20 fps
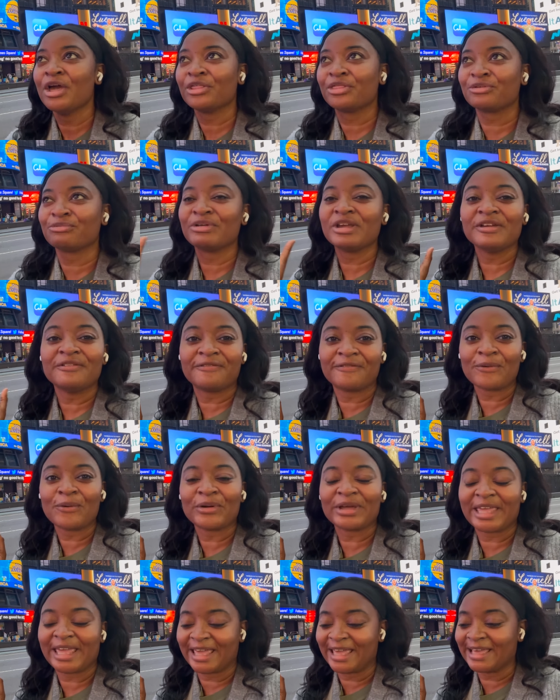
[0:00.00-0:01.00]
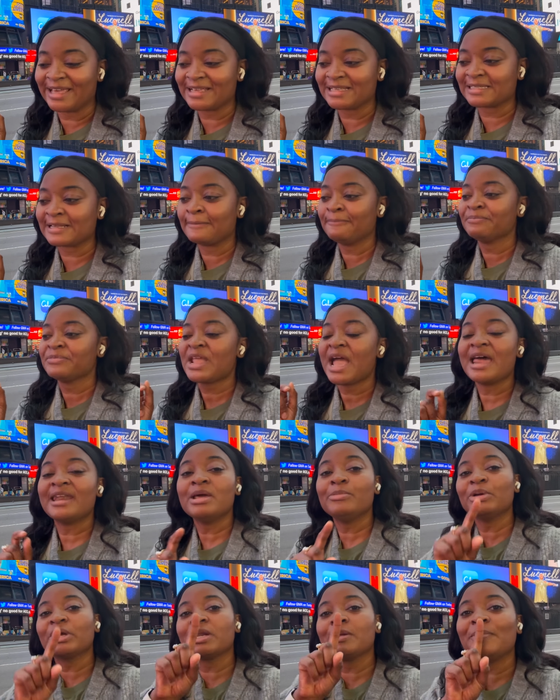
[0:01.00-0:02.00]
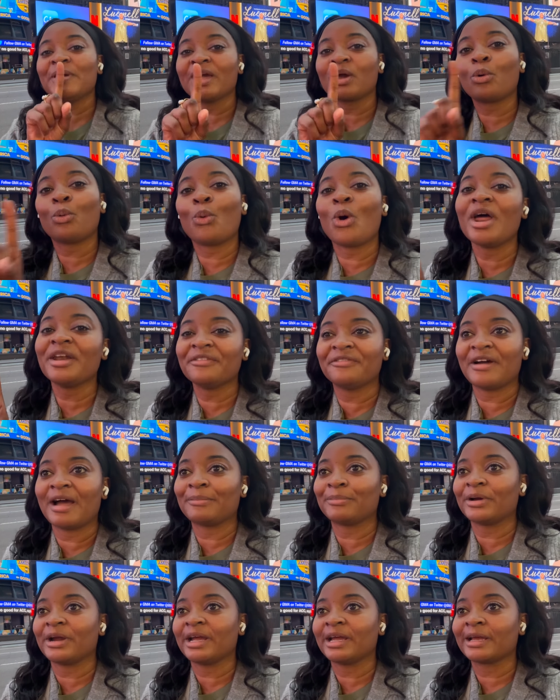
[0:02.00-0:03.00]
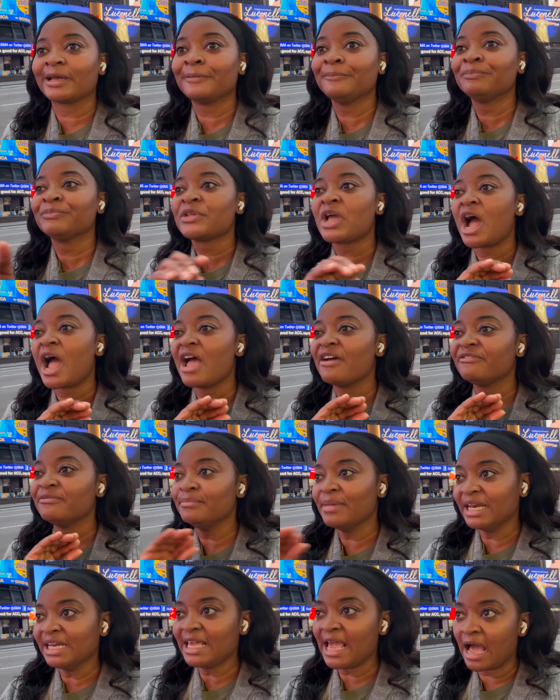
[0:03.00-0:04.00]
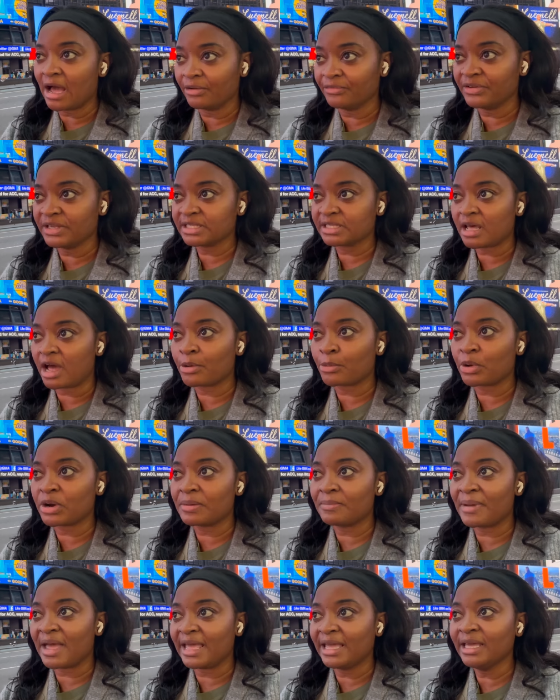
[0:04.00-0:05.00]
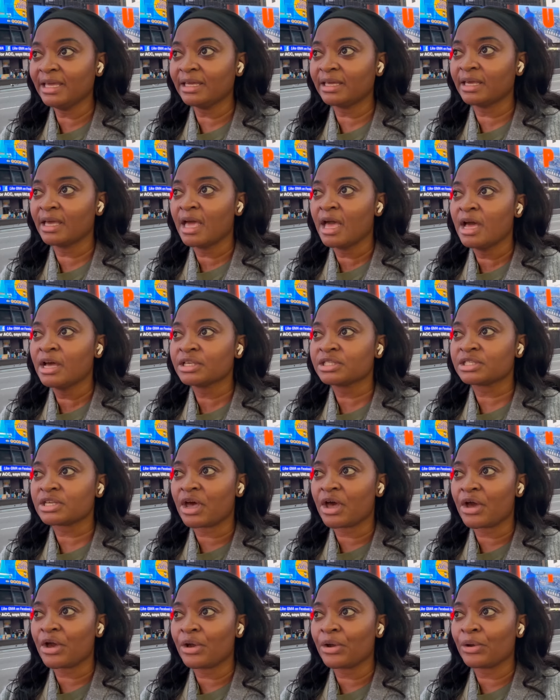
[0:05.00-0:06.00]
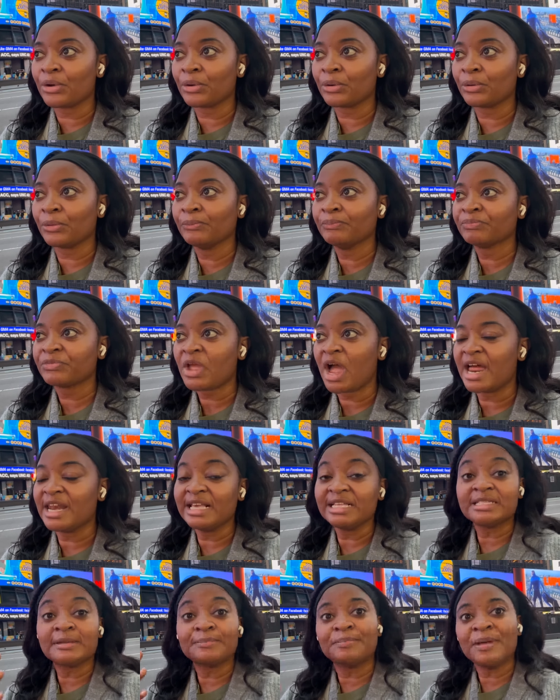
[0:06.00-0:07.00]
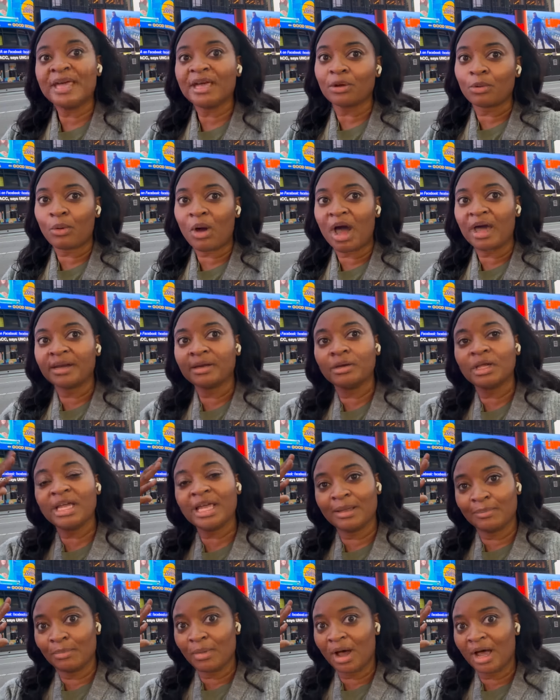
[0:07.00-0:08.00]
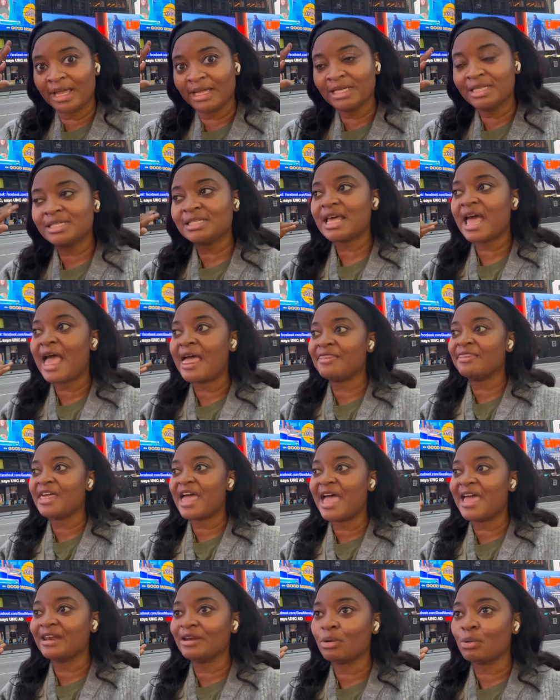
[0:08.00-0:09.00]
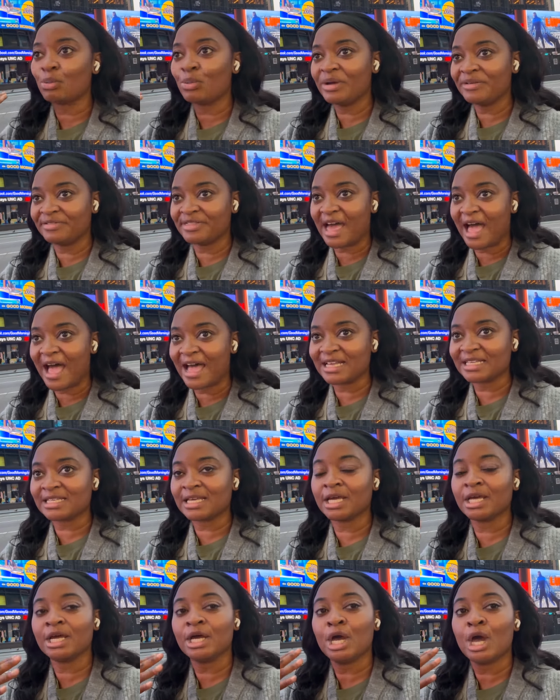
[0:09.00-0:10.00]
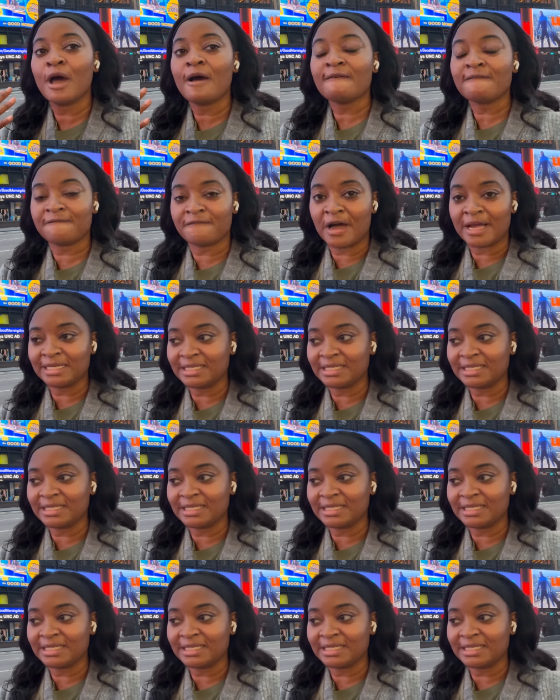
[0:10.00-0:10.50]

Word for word: three, four years. And then we're going to pick one fabric. I have many outfits that I want to make. So I need to pick one in mind and then with that, find